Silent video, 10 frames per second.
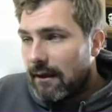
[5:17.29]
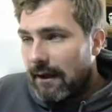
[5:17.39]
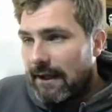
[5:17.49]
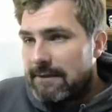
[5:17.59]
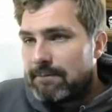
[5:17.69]

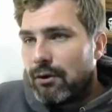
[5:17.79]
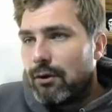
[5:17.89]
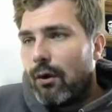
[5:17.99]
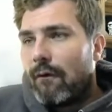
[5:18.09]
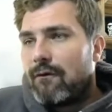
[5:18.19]
is
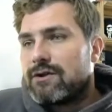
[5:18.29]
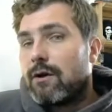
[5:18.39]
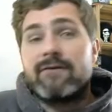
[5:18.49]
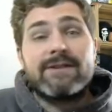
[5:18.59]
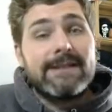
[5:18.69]
blue offers a
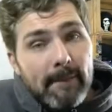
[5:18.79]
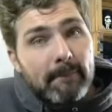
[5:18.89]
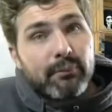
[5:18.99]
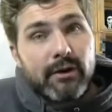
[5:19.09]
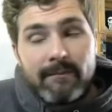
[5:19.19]
lot of
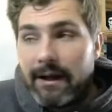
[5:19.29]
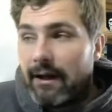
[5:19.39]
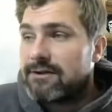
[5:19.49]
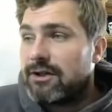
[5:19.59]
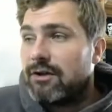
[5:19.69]
temporary
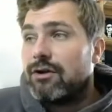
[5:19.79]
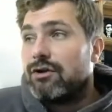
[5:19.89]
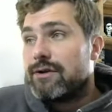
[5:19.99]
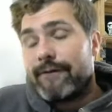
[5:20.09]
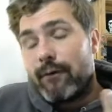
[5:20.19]
mana. So you can
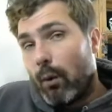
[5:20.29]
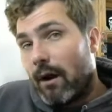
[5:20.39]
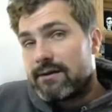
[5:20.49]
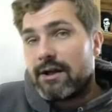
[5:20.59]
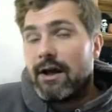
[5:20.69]
use it for
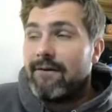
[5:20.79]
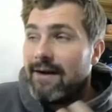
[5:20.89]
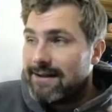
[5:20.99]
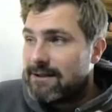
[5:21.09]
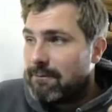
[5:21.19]
1 turn and then
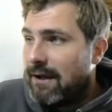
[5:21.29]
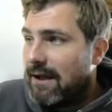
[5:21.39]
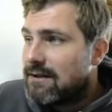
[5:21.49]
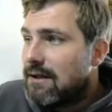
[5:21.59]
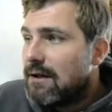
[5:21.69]
it
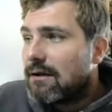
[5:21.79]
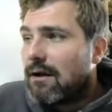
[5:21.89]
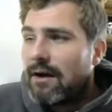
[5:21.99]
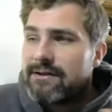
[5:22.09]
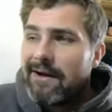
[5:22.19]
disappears.
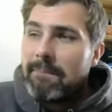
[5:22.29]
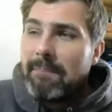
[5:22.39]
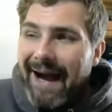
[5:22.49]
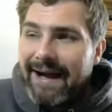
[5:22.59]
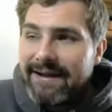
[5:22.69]
Cards like
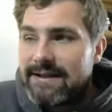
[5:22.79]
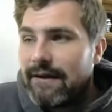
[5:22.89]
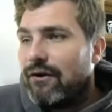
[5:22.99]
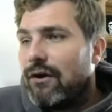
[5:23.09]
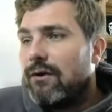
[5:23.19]
Band
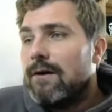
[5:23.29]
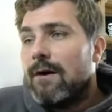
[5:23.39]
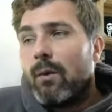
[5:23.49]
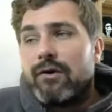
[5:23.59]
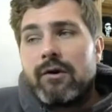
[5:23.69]
give you,
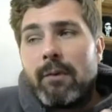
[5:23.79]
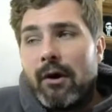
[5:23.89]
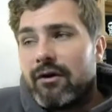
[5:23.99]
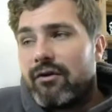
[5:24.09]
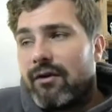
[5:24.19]
when your
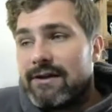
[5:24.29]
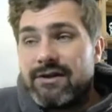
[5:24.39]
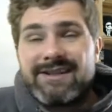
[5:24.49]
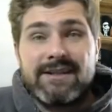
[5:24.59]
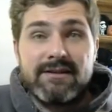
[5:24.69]
opponent creates,
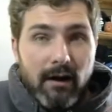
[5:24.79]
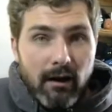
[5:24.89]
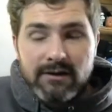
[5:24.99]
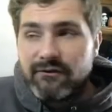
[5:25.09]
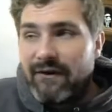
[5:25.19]
this is an
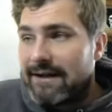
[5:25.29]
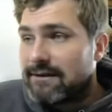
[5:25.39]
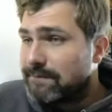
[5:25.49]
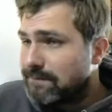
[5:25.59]
artifact,